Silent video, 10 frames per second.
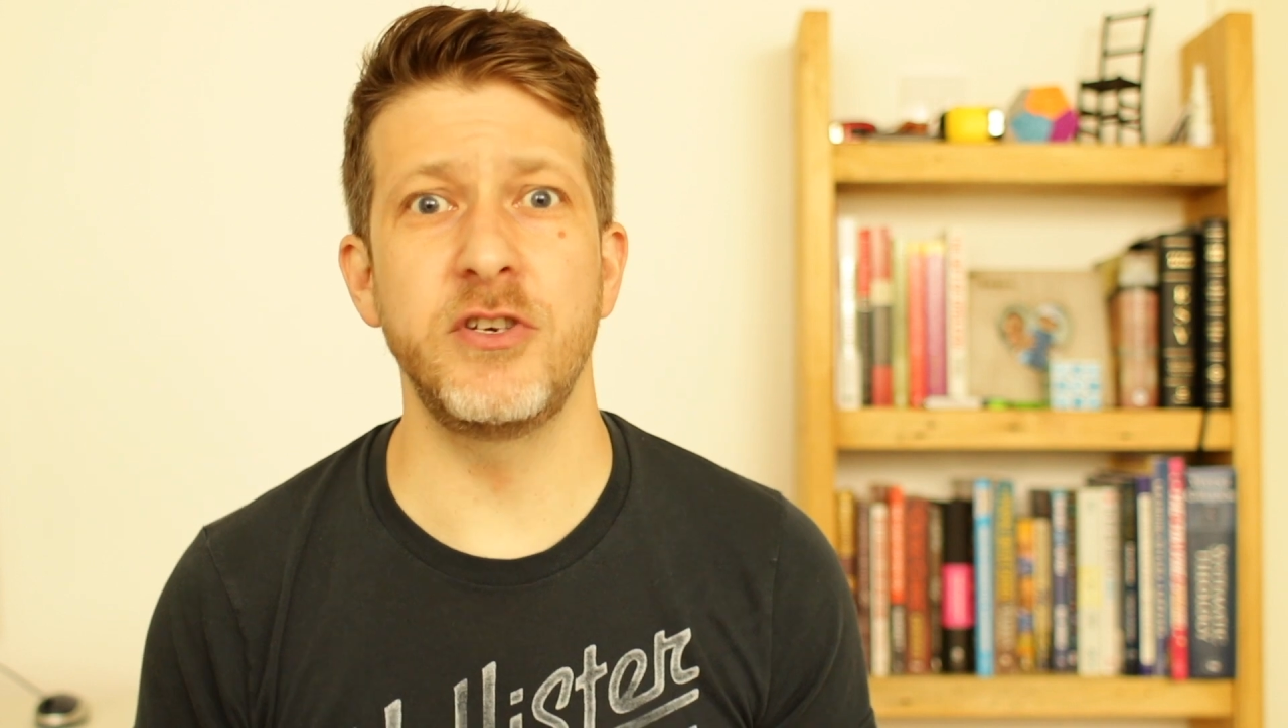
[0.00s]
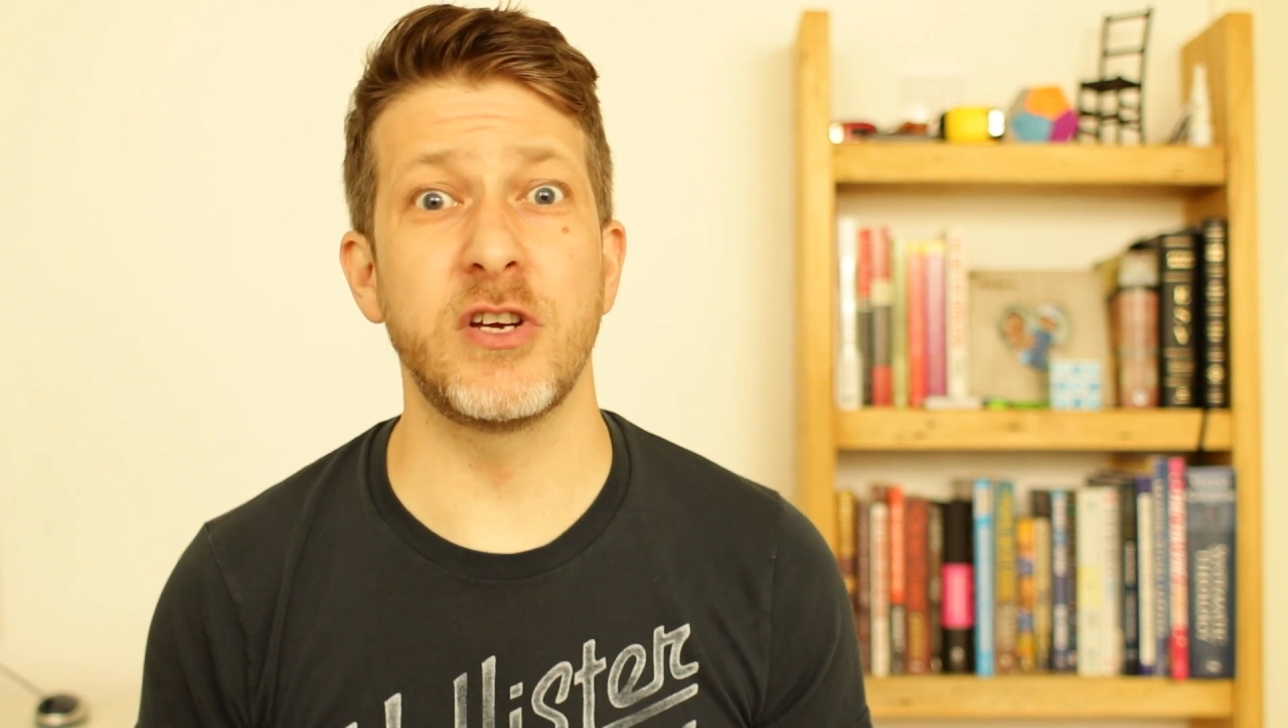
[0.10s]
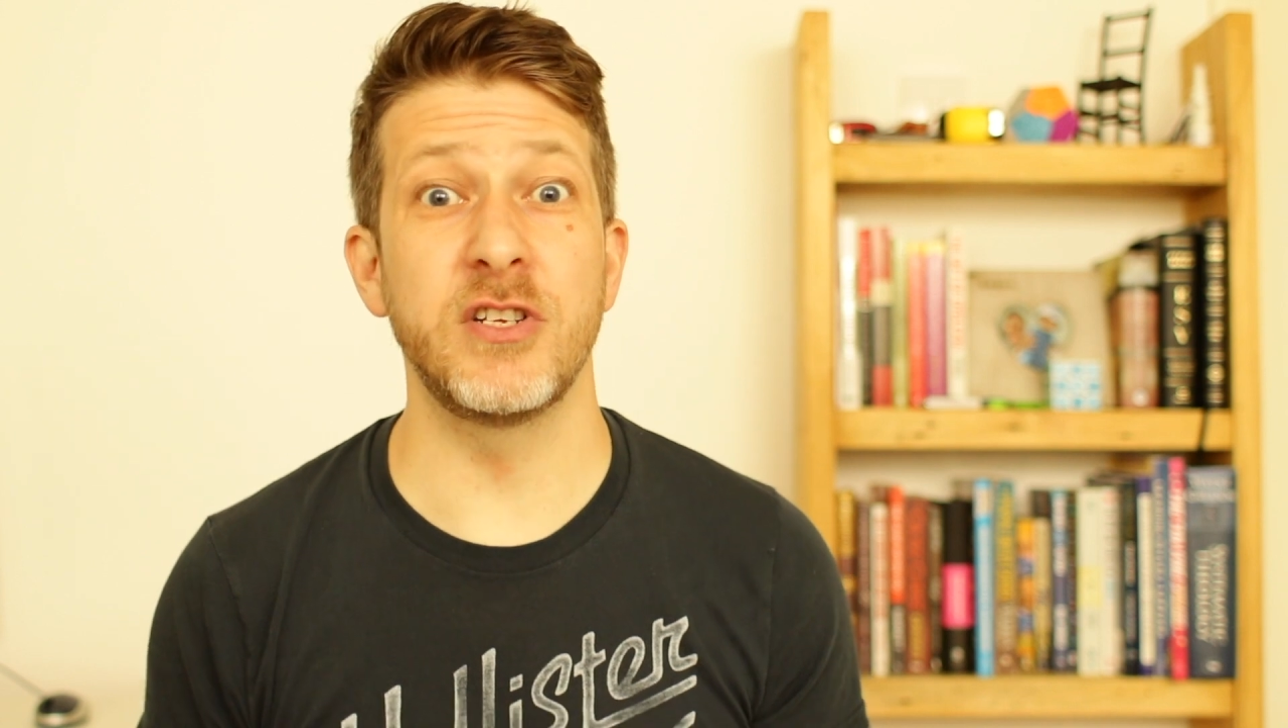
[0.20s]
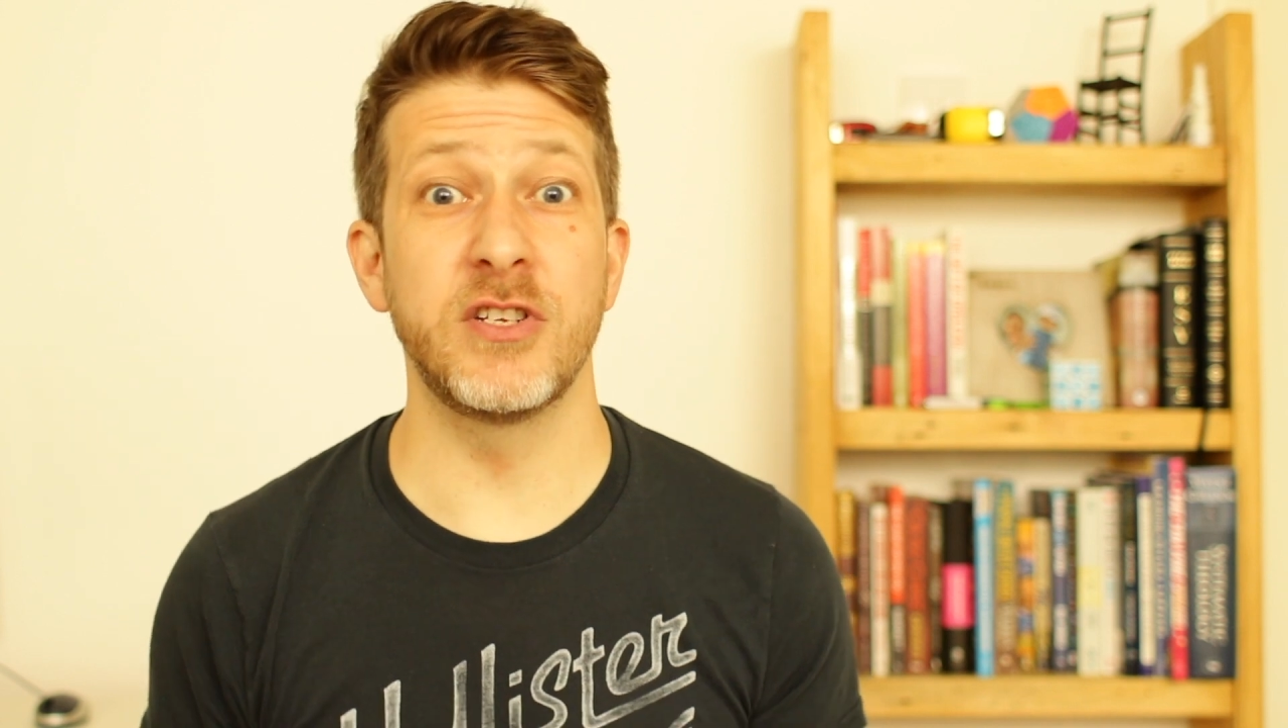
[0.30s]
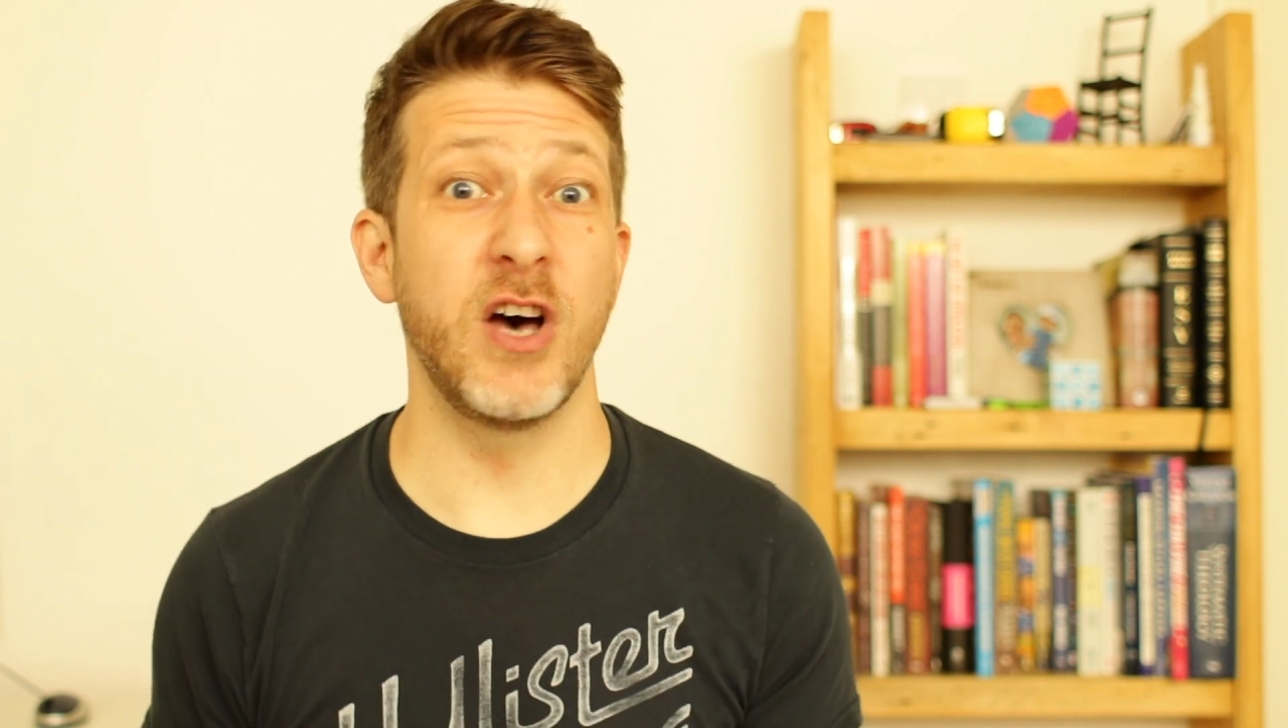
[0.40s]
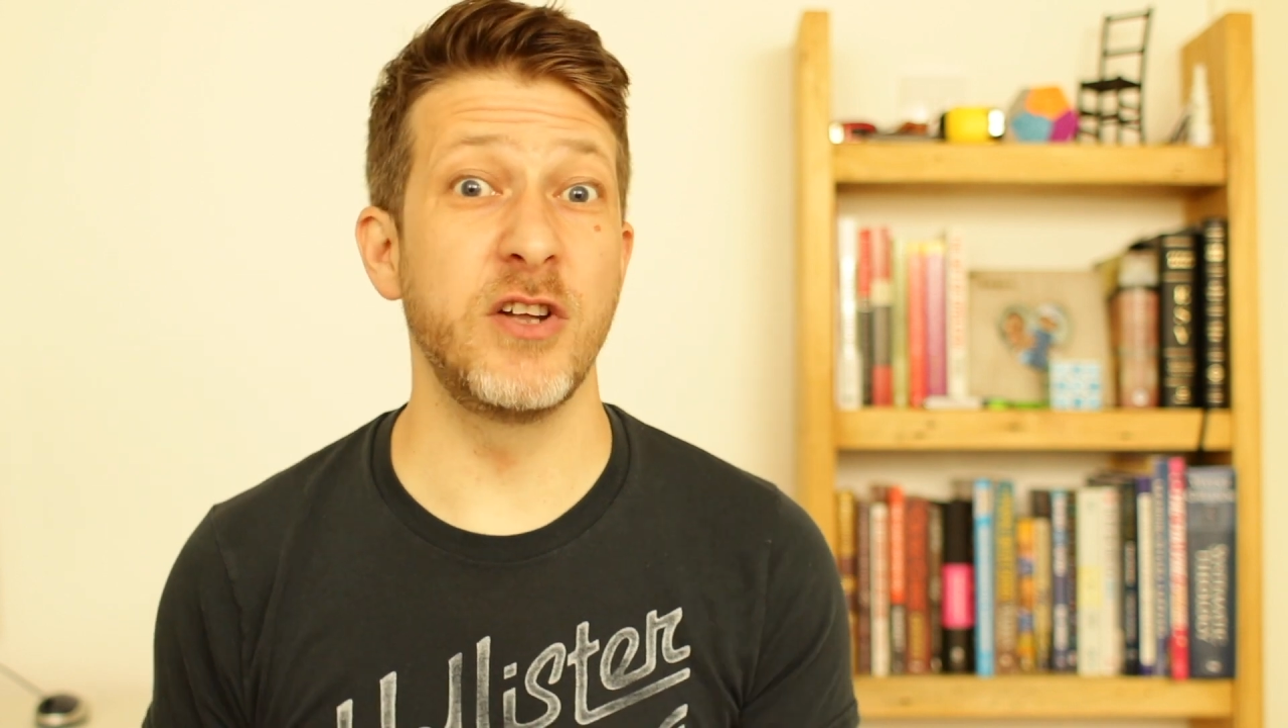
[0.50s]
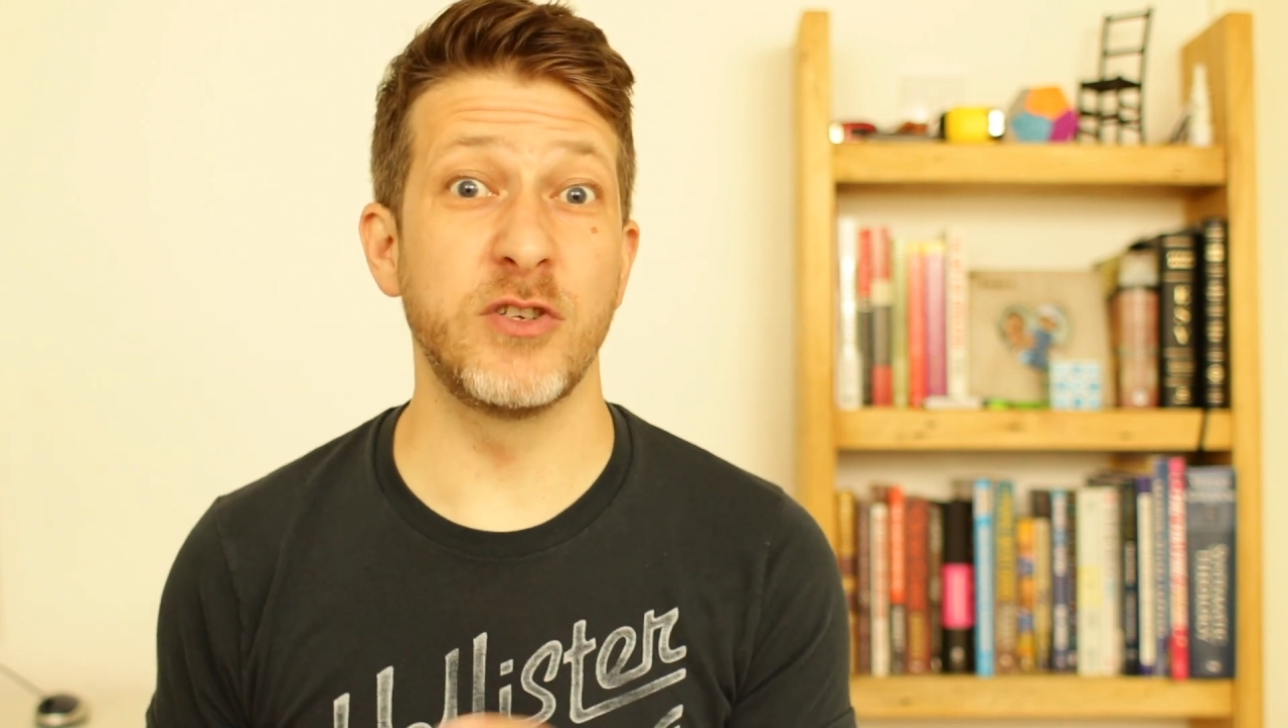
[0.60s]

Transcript: you can turn